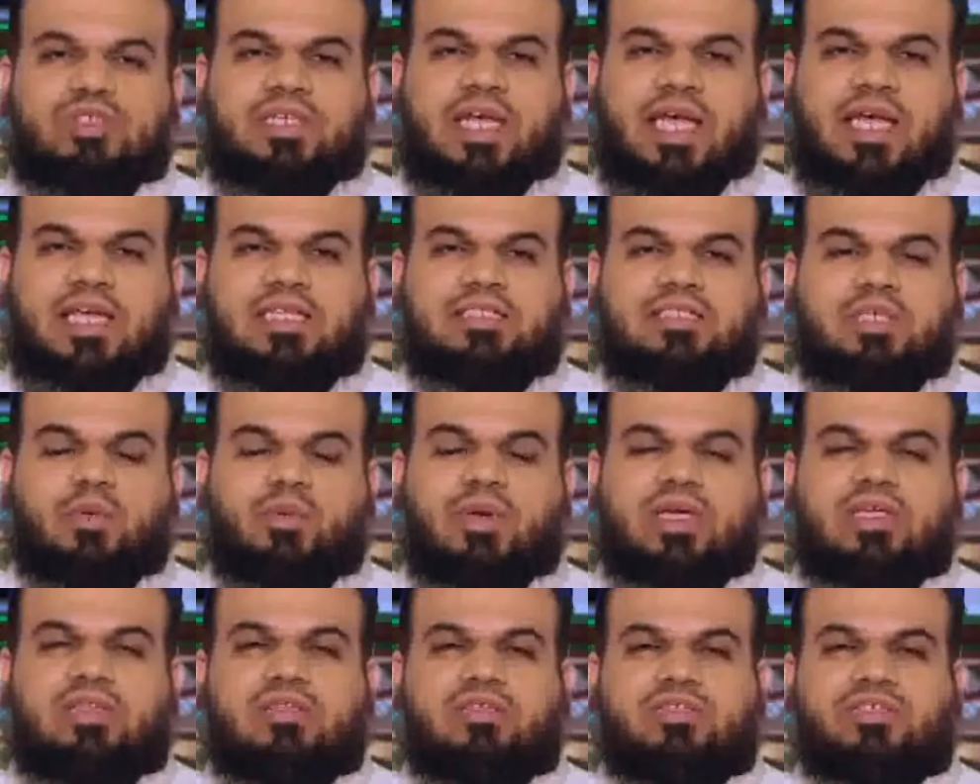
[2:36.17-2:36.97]
takes
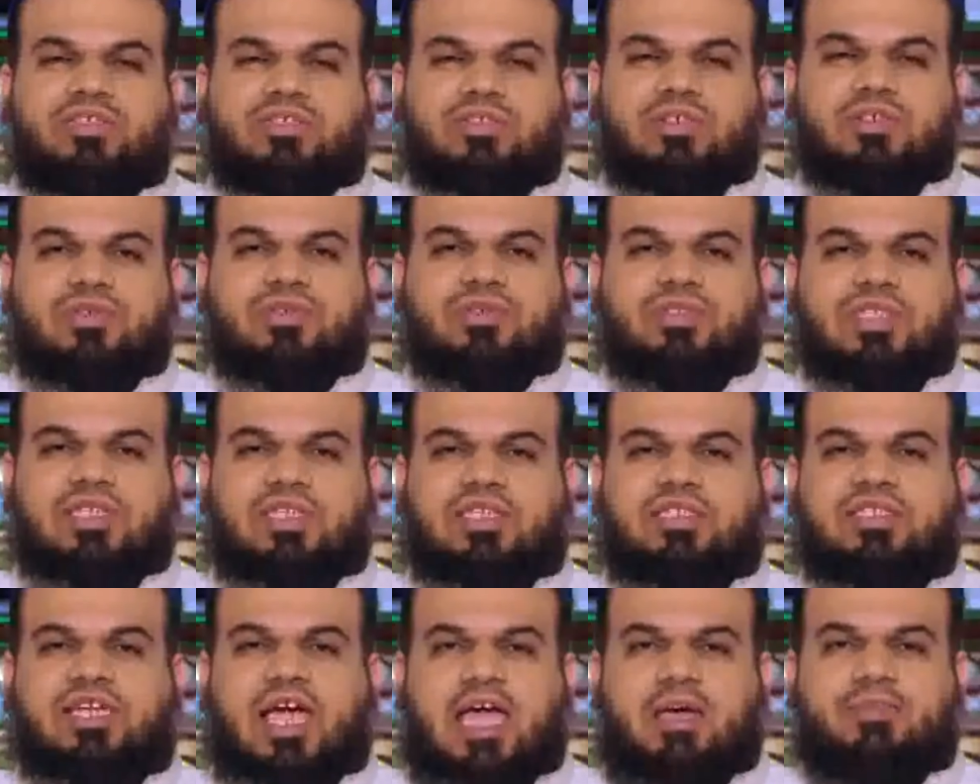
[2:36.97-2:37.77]
away the souls at
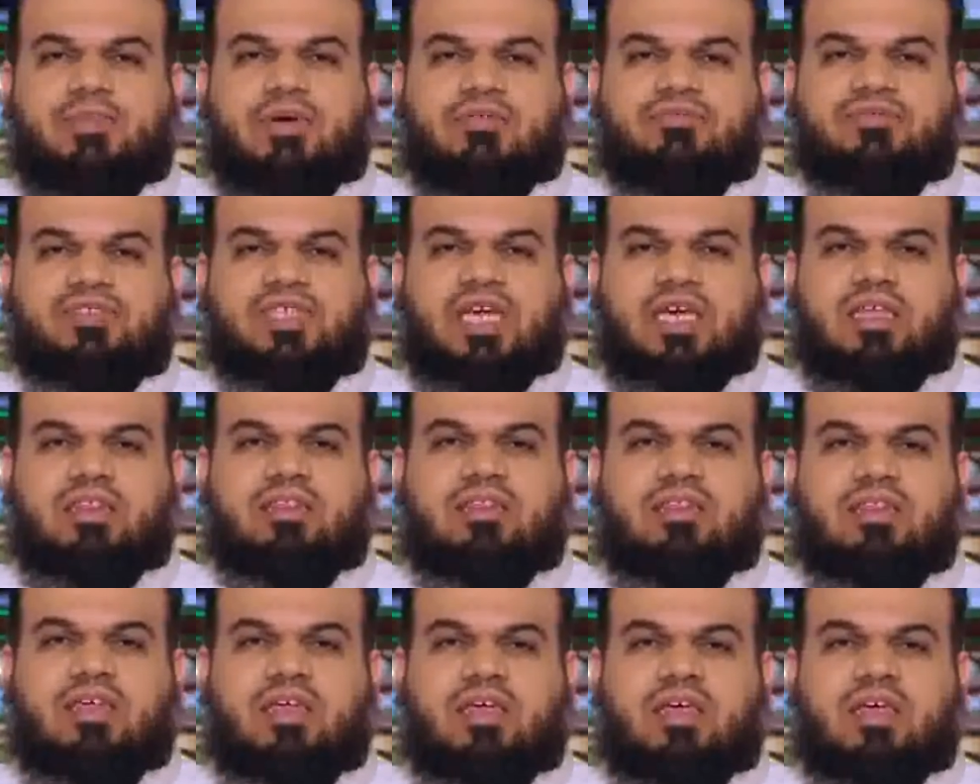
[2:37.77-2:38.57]
the time of death,